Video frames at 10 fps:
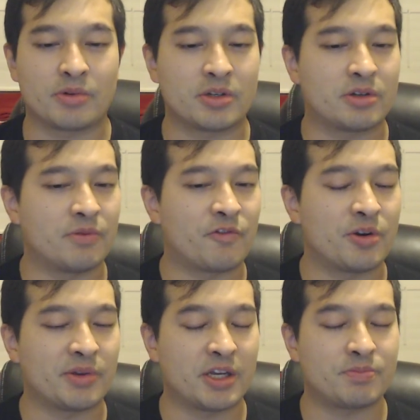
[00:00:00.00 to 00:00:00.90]

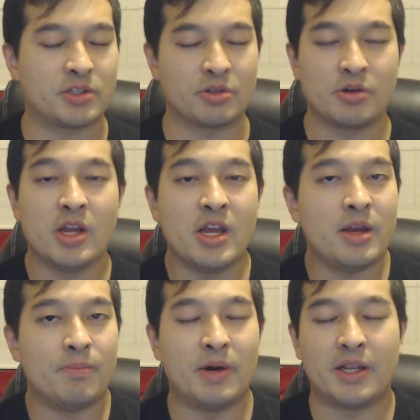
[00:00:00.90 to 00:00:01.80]
confirming up to.
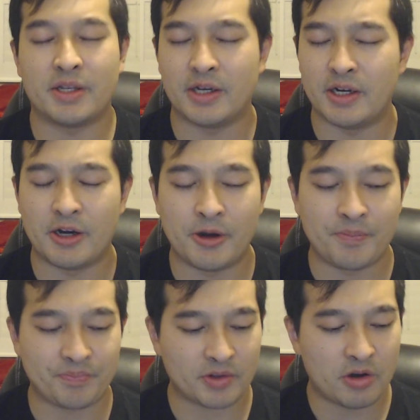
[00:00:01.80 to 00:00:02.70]
But,
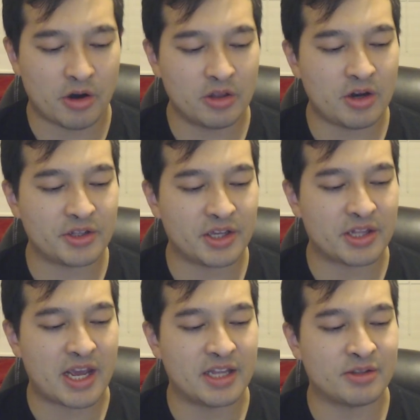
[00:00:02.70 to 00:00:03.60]
Holo, on the
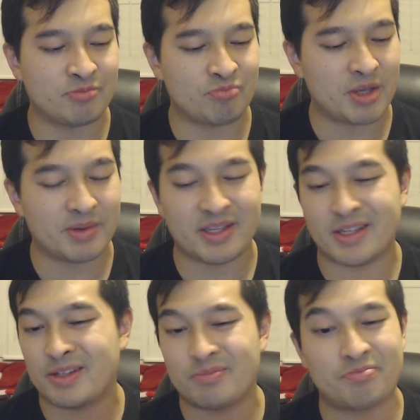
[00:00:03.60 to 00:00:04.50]
other hand,
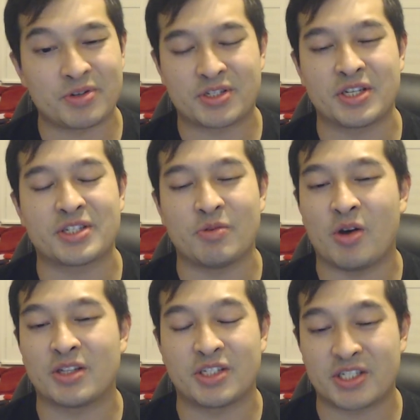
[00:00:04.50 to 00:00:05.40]
maybe persists and
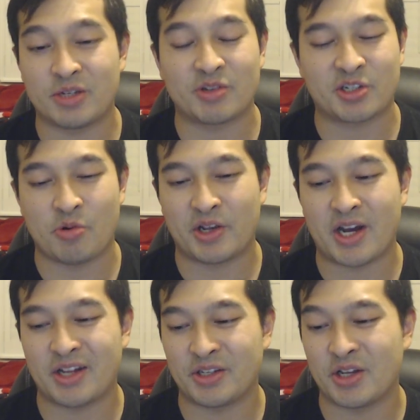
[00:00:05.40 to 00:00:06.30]
wants to see what's going
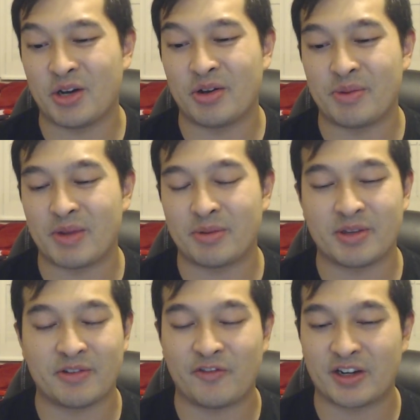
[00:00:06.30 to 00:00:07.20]
on, you know? And
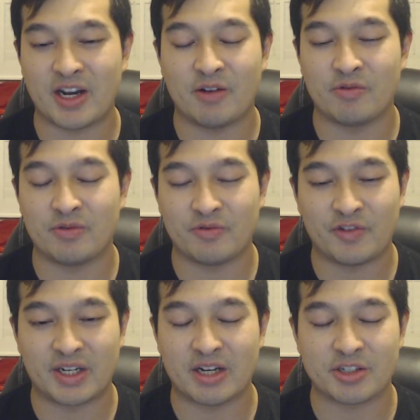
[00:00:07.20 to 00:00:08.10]
maybe figure out
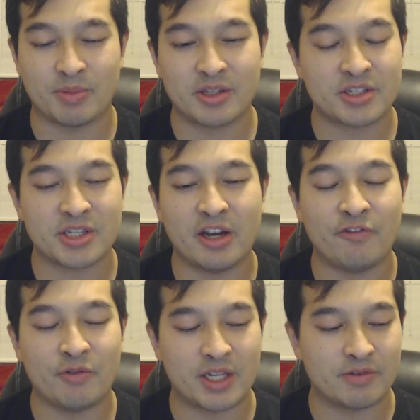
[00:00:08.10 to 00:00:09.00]
some other
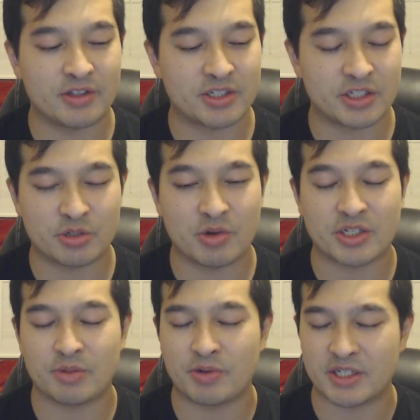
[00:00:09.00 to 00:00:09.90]
stuff, whatever the
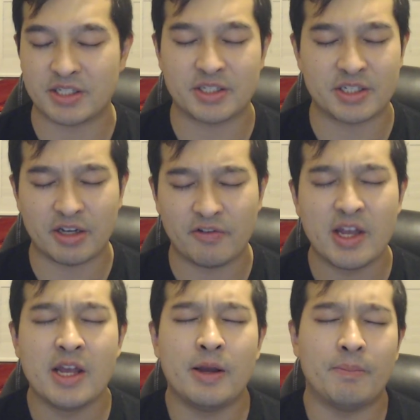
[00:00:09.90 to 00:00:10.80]
situation presents itself.
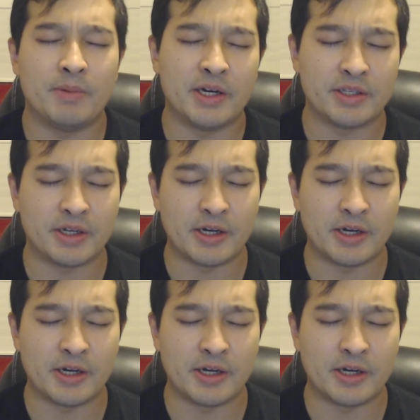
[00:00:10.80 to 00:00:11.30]
But,